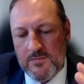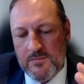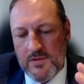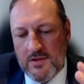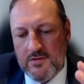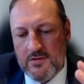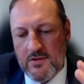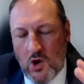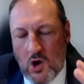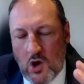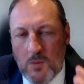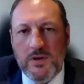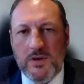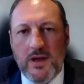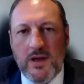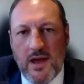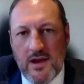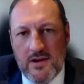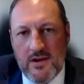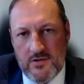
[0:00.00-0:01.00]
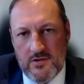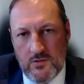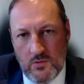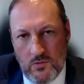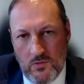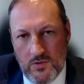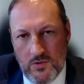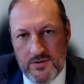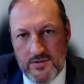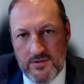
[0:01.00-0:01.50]
there's an obligation of
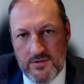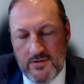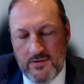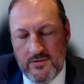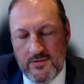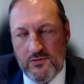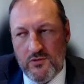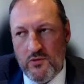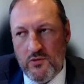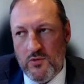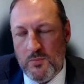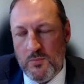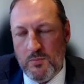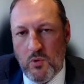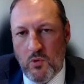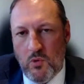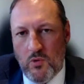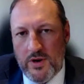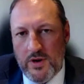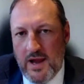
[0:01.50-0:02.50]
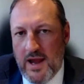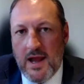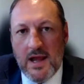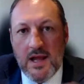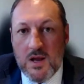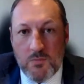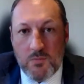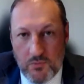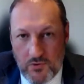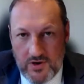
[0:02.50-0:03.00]
auditors to report
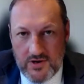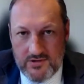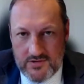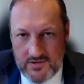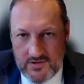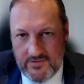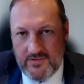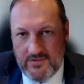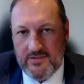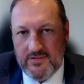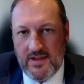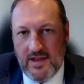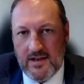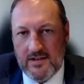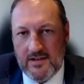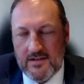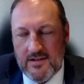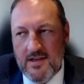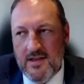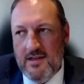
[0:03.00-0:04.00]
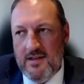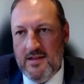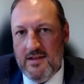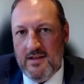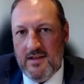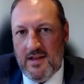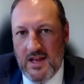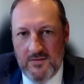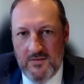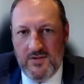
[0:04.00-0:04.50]
any breach of the SIS Act,
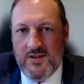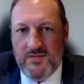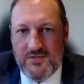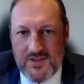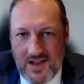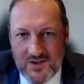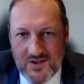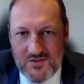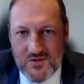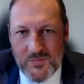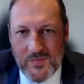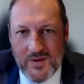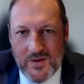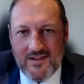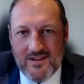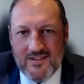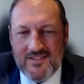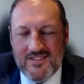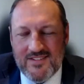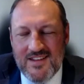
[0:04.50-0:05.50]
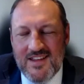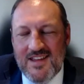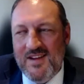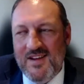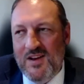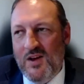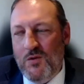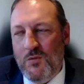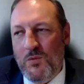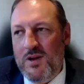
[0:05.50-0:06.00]
even if it's $100.
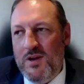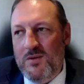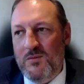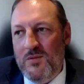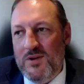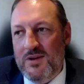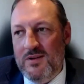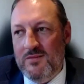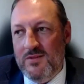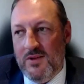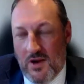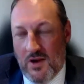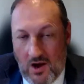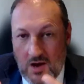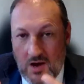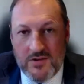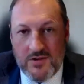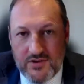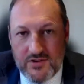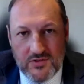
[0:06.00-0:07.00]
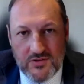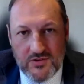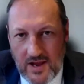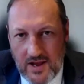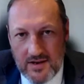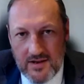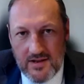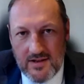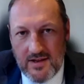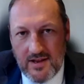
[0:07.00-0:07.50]
I myself
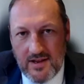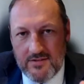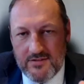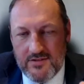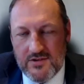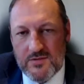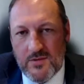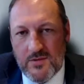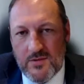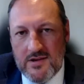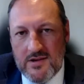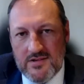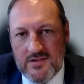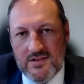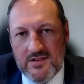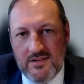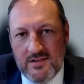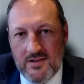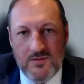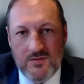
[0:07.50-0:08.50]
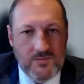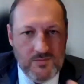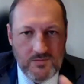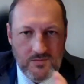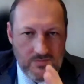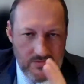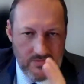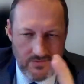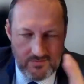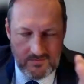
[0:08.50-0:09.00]
had a situation,
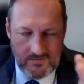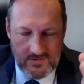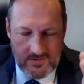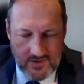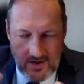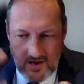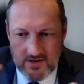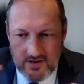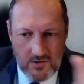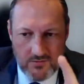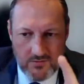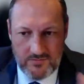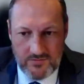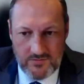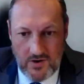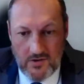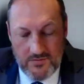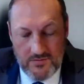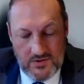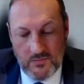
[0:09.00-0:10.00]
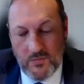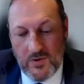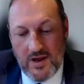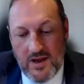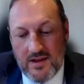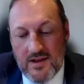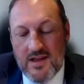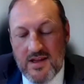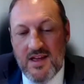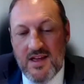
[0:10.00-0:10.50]
which the ATO was involved in,
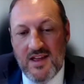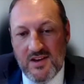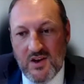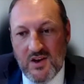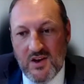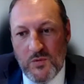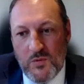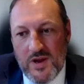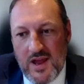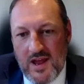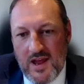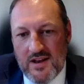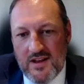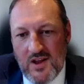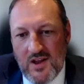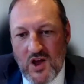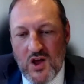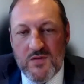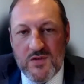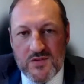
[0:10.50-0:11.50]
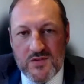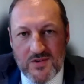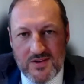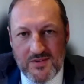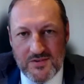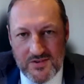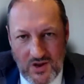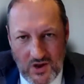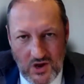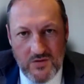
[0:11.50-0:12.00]
where, we had an overdraft.
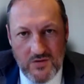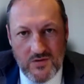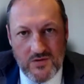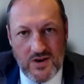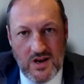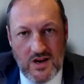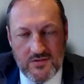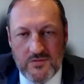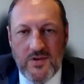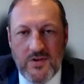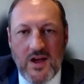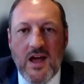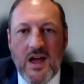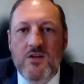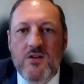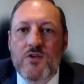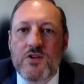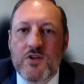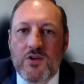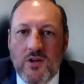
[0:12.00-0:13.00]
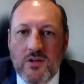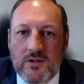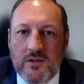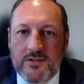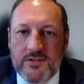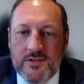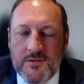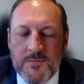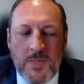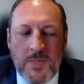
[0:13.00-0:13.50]
There was an overdraft of
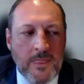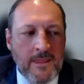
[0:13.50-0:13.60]
$100